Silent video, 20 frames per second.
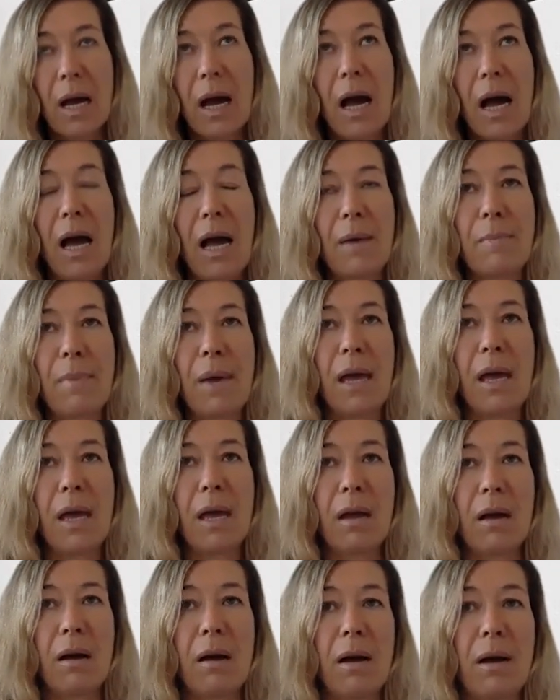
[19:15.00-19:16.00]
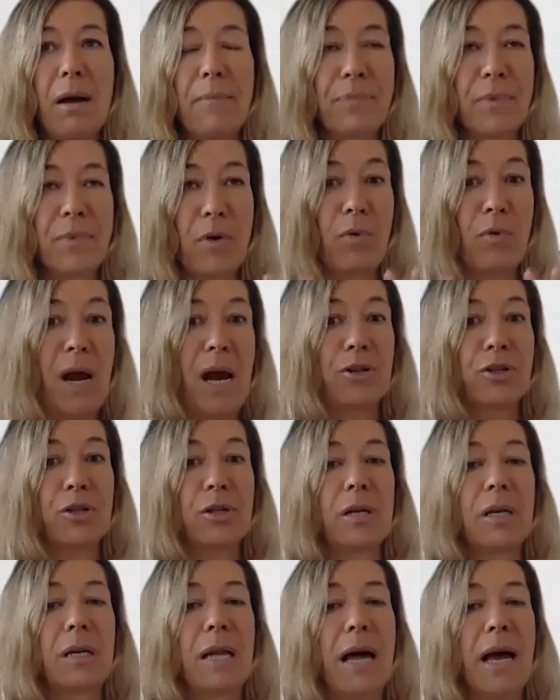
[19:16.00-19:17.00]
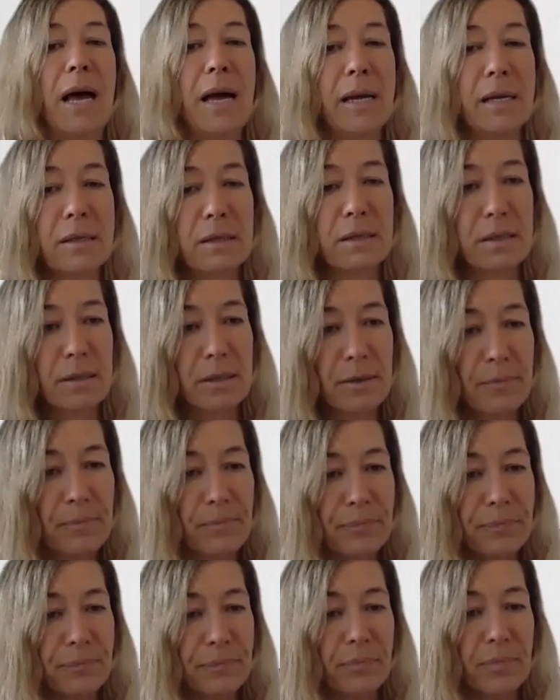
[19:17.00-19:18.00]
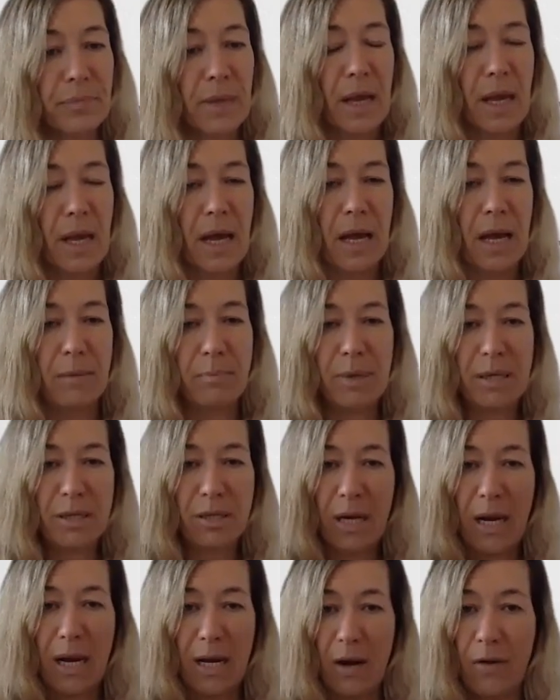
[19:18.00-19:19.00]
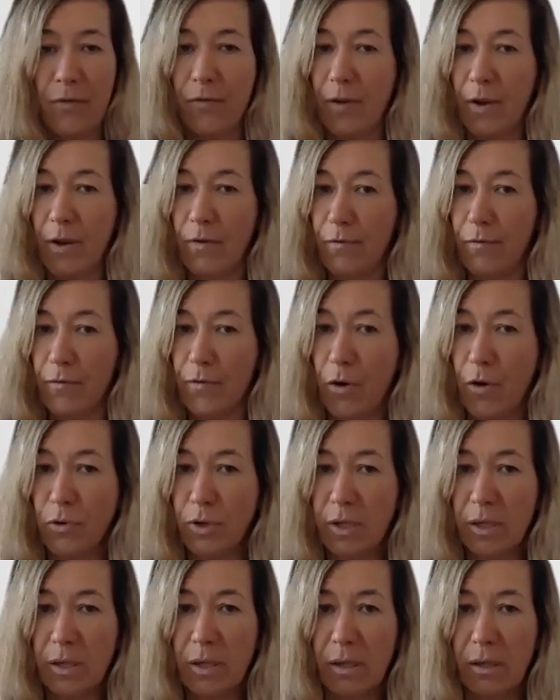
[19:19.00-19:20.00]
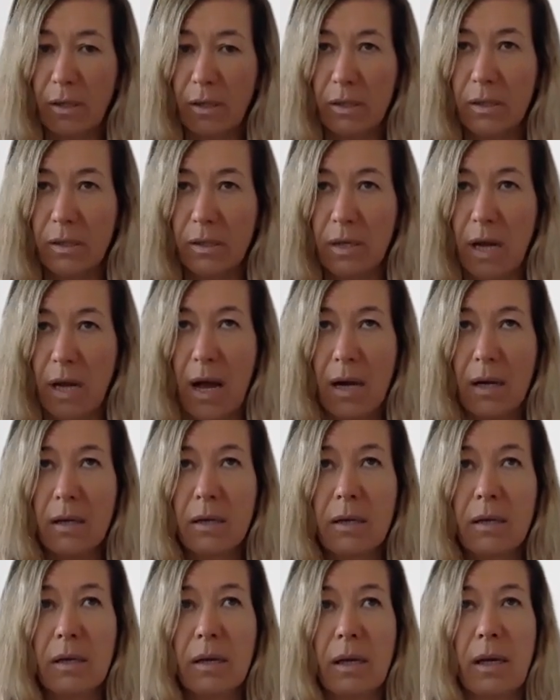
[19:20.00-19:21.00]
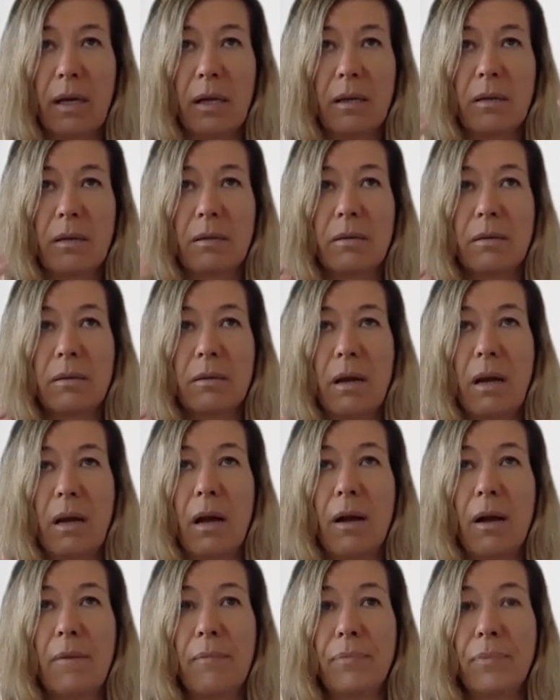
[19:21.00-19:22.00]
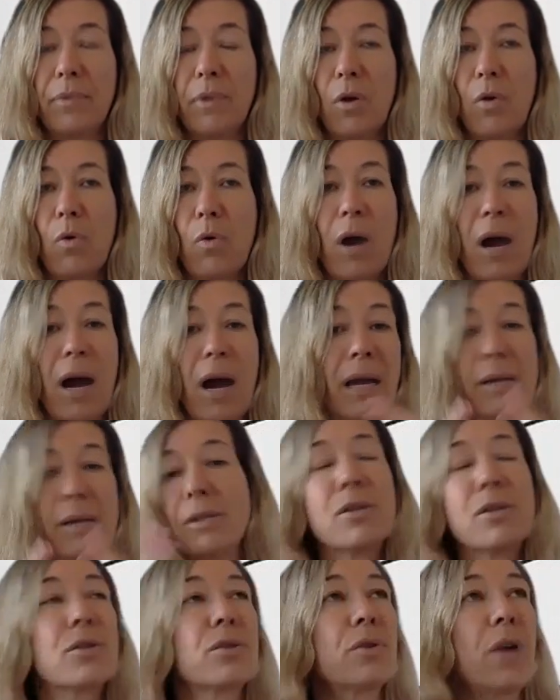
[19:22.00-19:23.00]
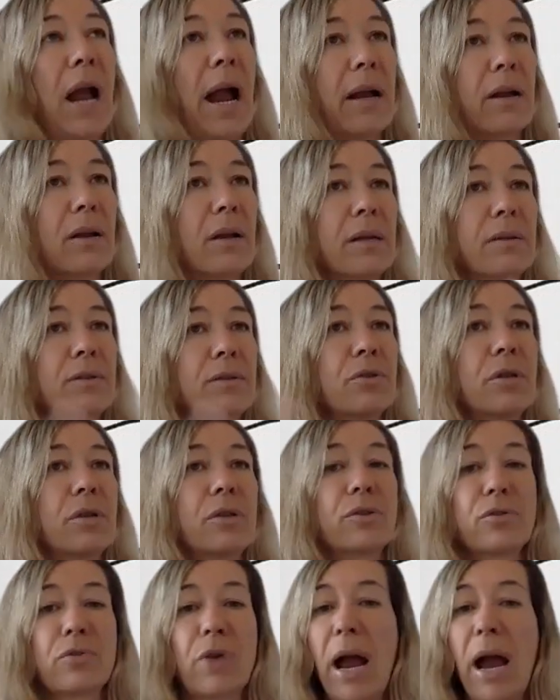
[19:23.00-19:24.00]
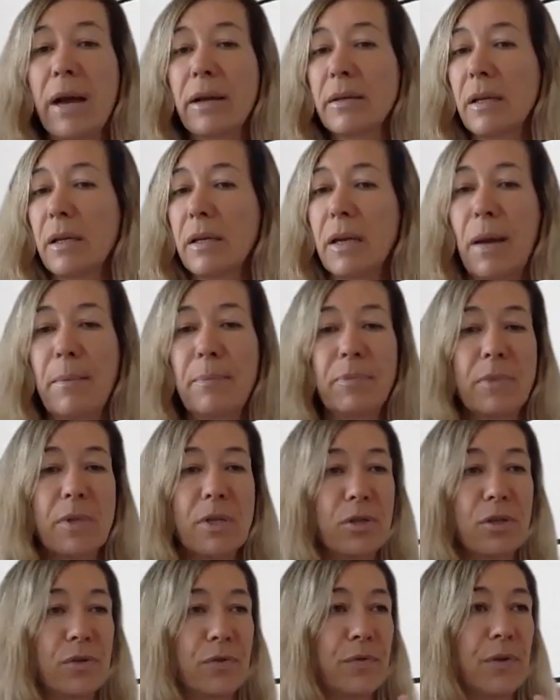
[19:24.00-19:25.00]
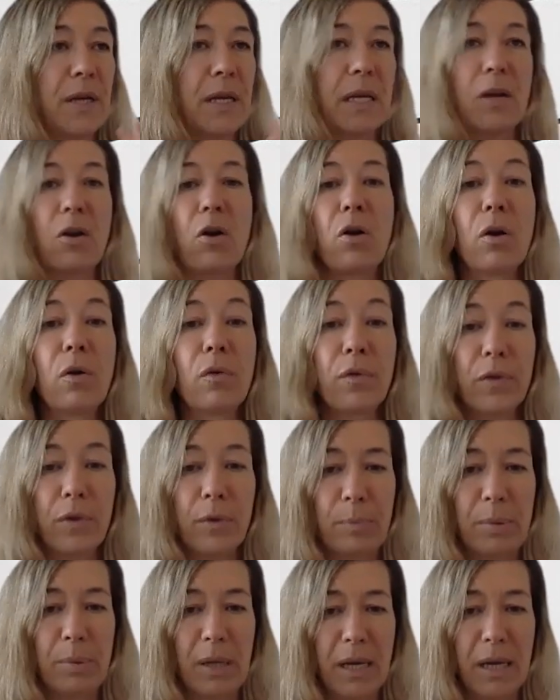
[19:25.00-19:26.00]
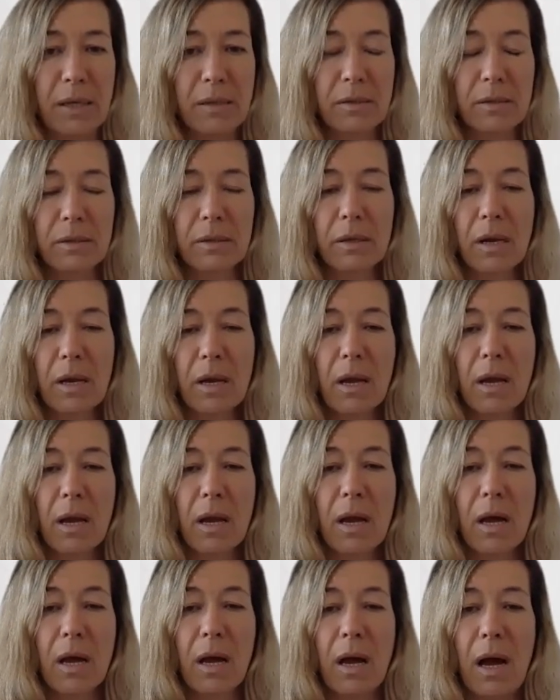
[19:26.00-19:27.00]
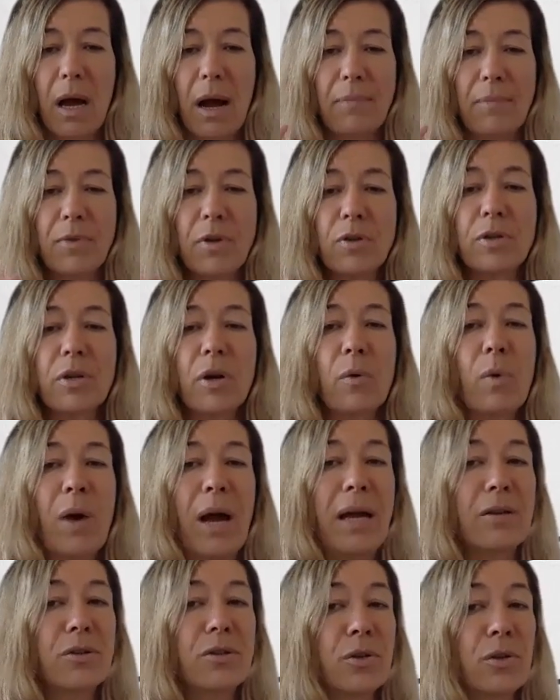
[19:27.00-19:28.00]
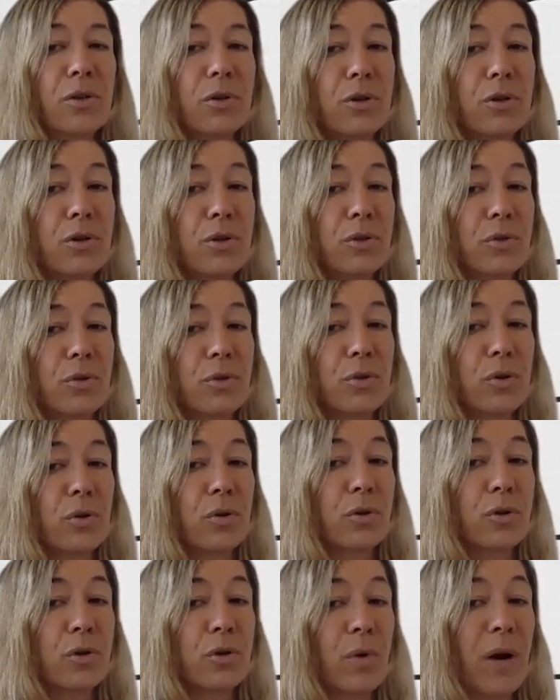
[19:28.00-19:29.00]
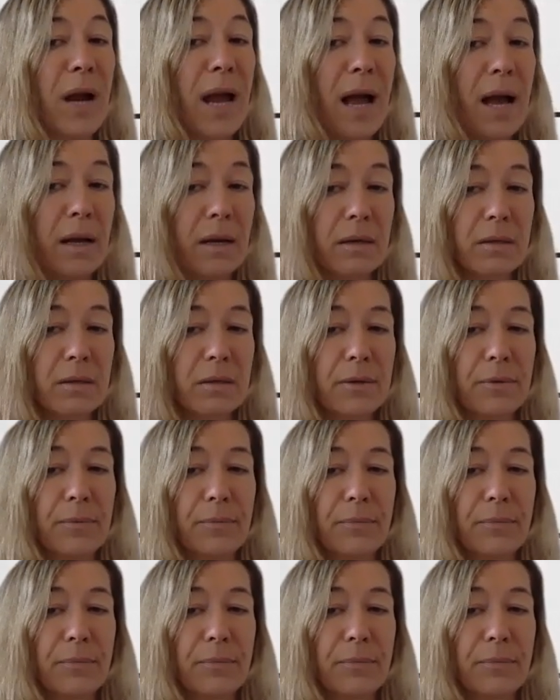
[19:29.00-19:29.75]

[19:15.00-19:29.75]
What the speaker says: I may rationalize, but kind of feel frozen and stuck, and or I distract, and I'm just feeling all over the place. Those are ways to just to react.